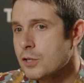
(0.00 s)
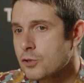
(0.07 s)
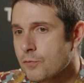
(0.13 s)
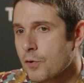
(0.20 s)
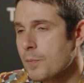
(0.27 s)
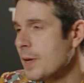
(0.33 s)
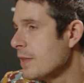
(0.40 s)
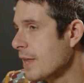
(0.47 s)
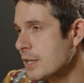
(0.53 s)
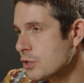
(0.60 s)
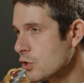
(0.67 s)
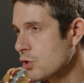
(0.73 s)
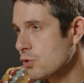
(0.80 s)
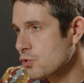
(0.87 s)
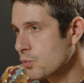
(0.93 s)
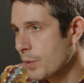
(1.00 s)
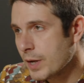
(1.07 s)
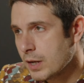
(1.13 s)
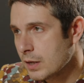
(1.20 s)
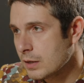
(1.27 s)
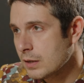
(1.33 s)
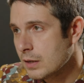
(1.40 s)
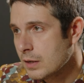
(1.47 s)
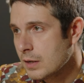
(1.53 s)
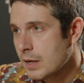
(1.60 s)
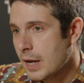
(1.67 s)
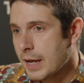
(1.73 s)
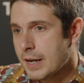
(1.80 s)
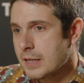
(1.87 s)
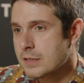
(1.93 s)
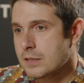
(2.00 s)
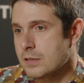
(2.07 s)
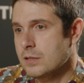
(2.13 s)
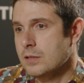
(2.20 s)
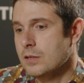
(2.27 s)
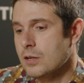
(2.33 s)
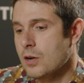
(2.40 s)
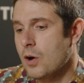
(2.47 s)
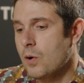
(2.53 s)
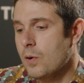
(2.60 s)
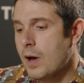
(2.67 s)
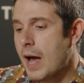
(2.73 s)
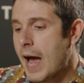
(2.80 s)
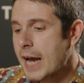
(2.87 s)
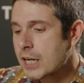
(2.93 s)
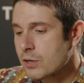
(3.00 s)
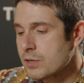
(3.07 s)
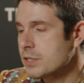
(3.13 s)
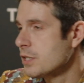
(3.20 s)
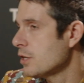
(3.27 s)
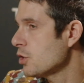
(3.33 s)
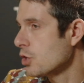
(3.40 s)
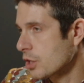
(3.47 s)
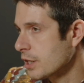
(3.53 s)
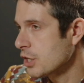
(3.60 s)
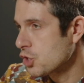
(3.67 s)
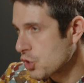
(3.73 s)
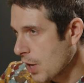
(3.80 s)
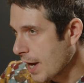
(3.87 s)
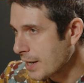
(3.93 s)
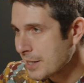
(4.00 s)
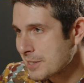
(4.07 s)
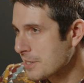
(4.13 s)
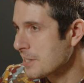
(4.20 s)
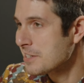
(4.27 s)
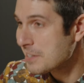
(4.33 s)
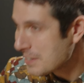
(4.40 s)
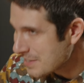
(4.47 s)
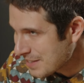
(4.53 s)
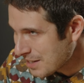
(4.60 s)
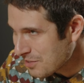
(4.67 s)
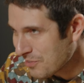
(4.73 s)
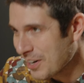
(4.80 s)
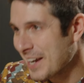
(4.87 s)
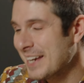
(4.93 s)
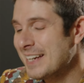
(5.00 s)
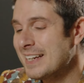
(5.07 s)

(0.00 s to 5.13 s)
So for me, that's a huge win. And it's, accuracy you're going to check. It's an assistant, right?